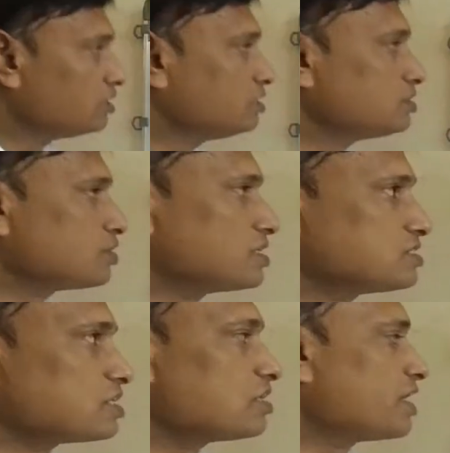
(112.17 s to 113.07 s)
So
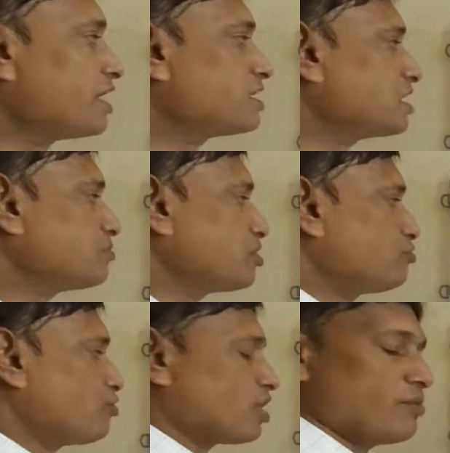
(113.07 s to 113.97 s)
construct the character table
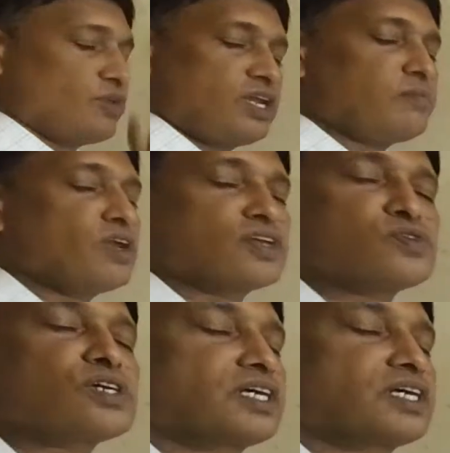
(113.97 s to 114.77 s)
for ammonia molecule,